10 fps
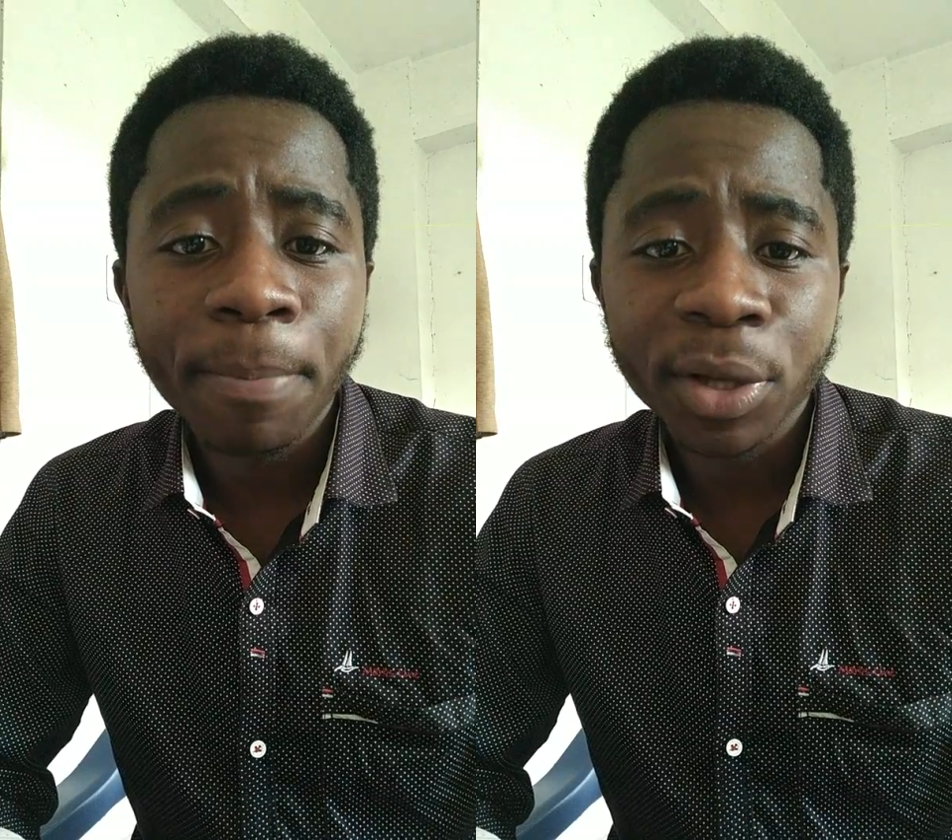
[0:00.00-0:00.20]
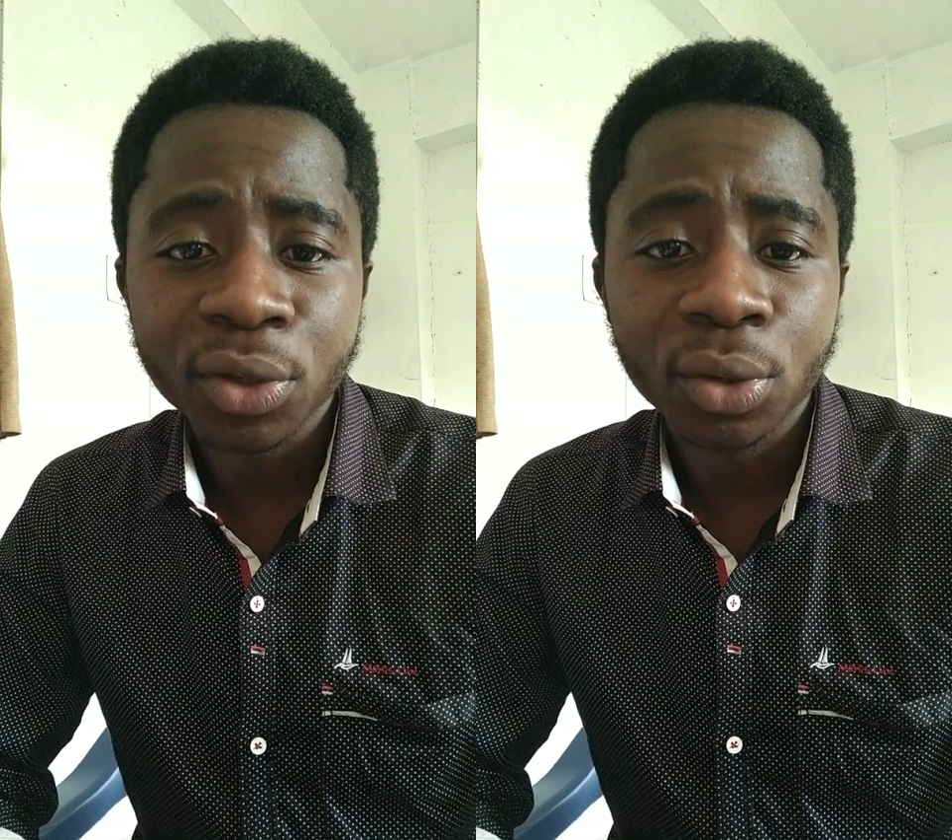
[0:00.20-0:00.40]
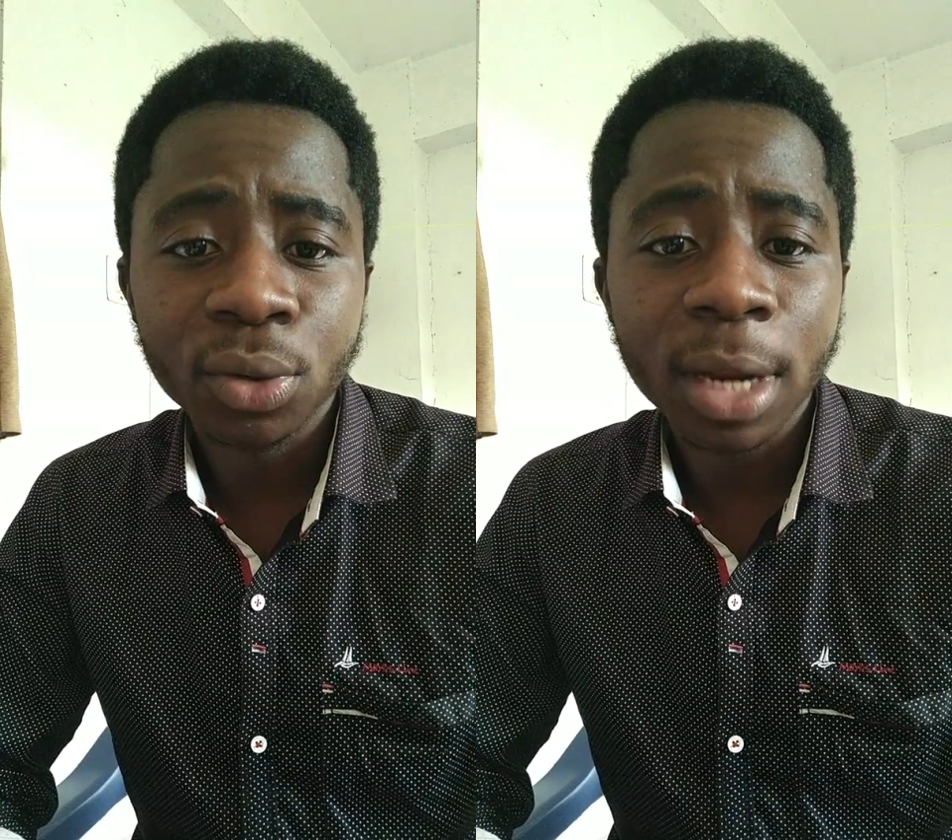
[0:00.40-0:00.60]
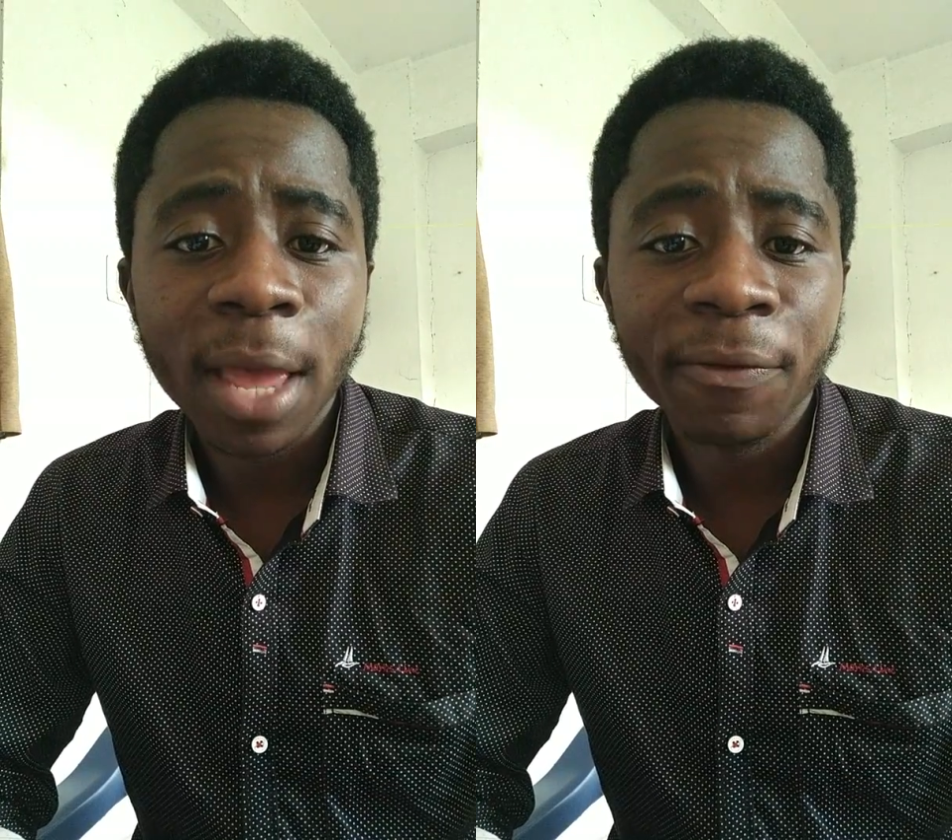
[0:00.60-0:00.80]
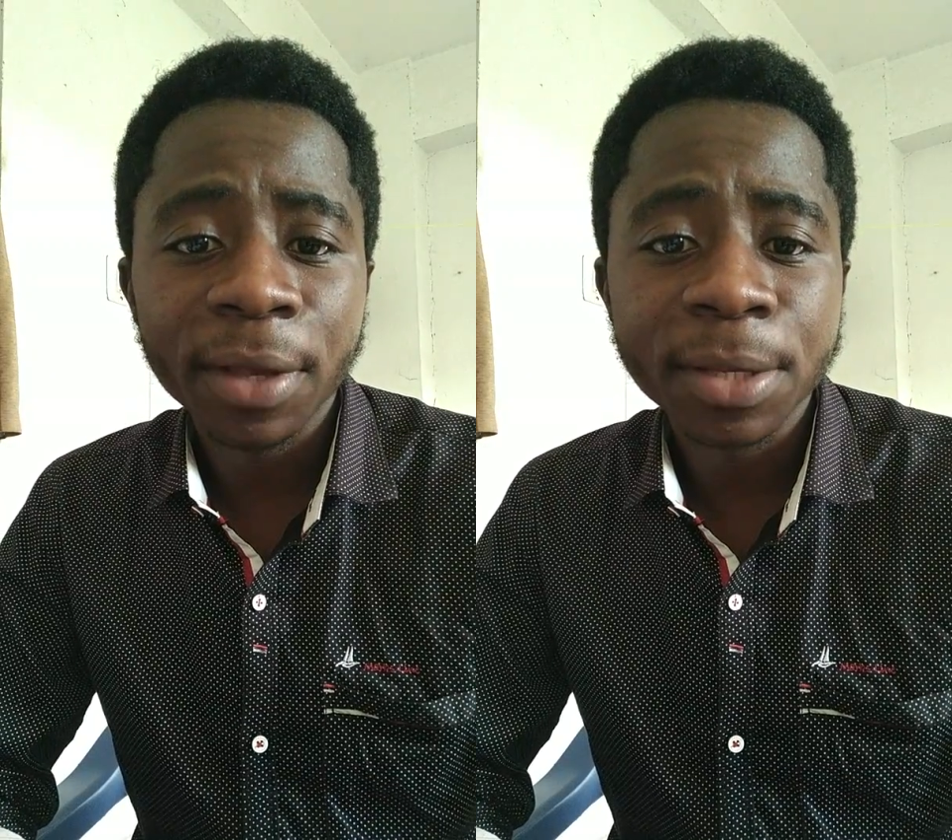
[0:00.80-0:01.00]
personal
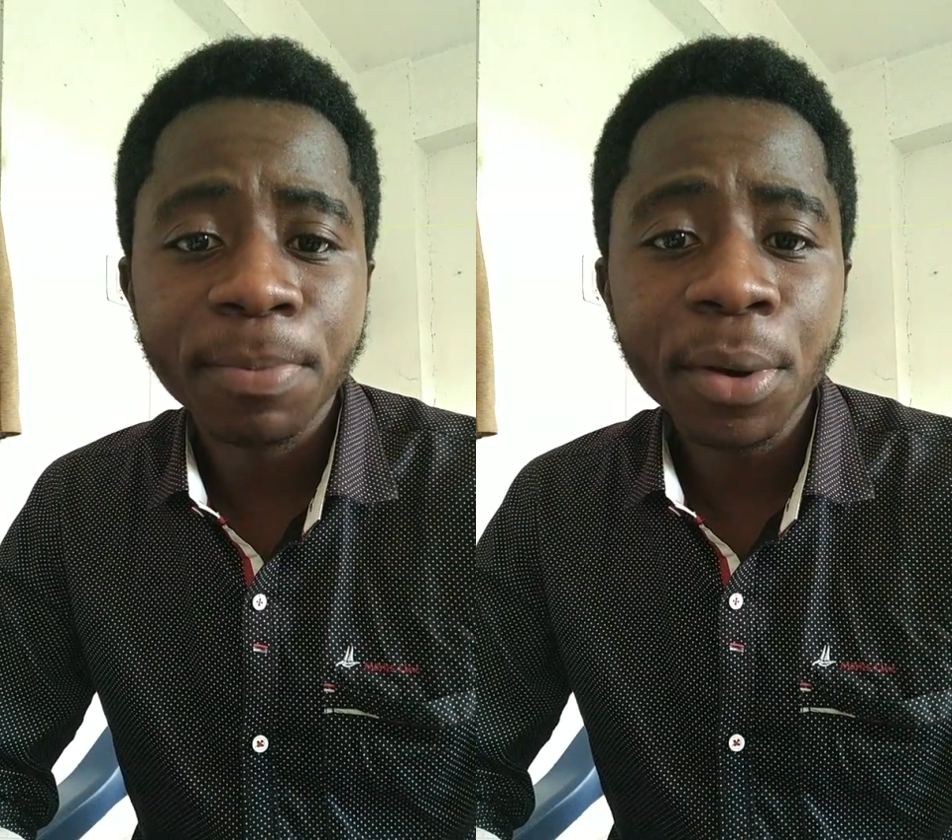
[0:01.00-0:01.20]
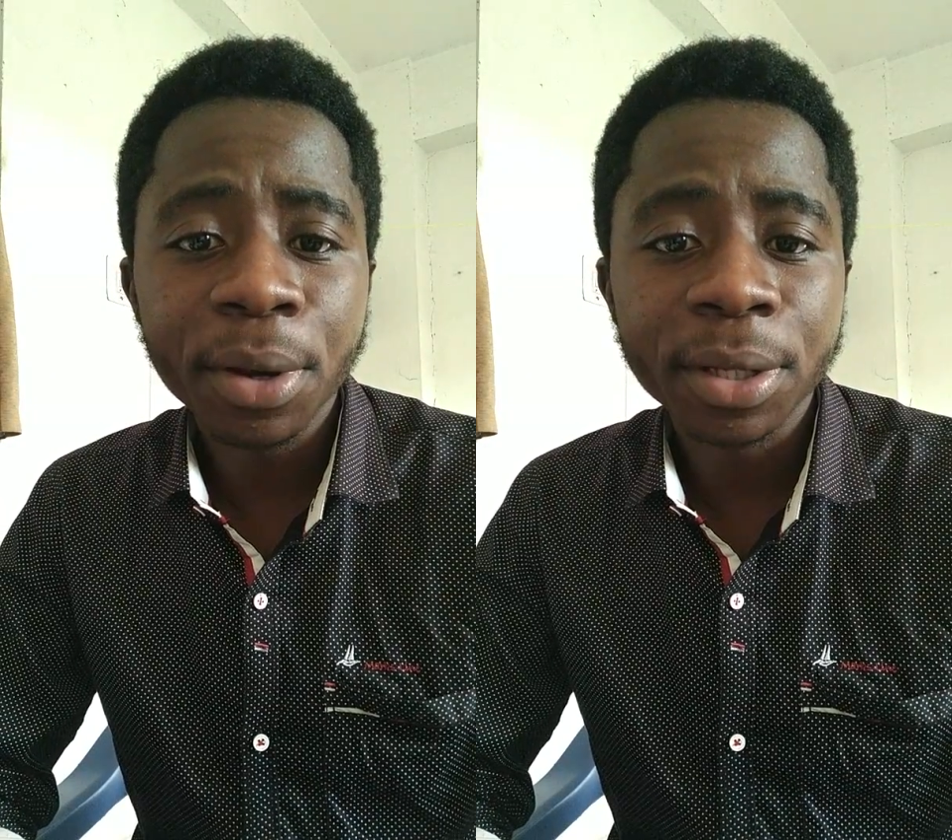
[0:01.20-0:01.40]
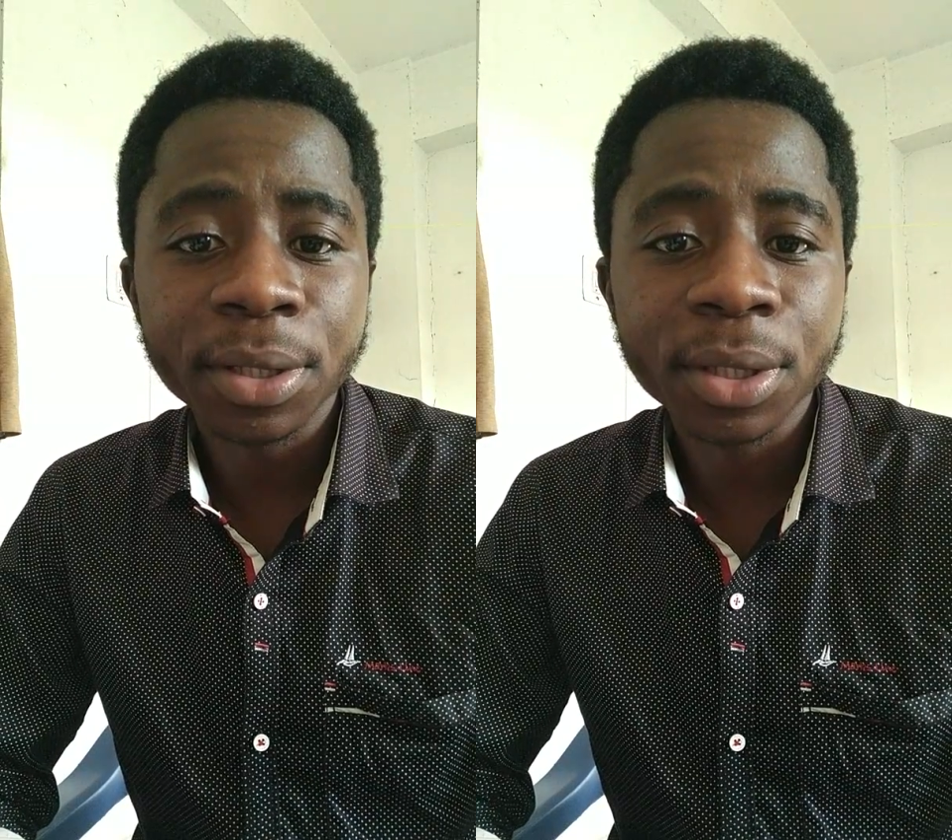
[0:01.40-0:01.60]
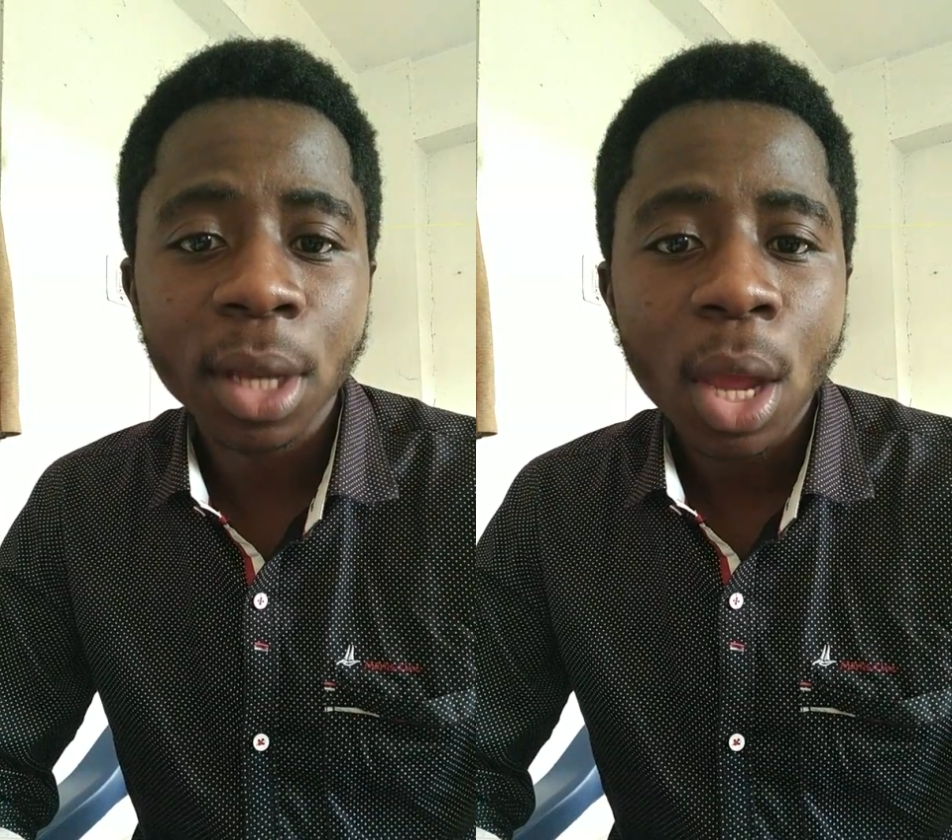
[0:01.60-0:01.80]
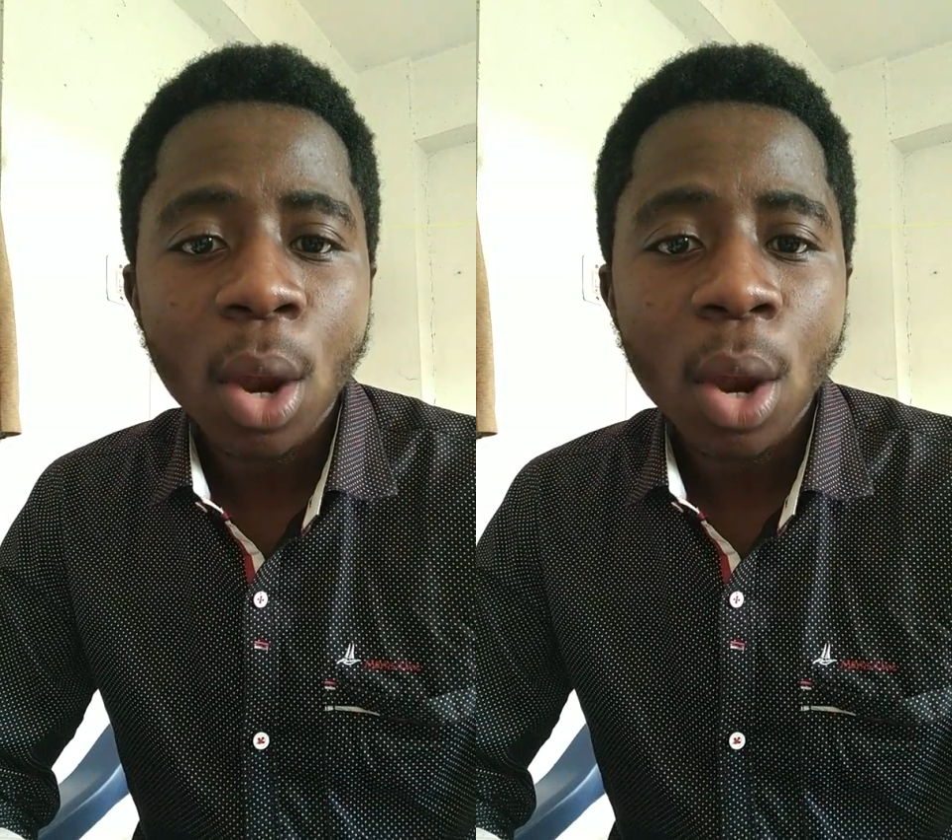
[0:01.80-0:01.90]
life experience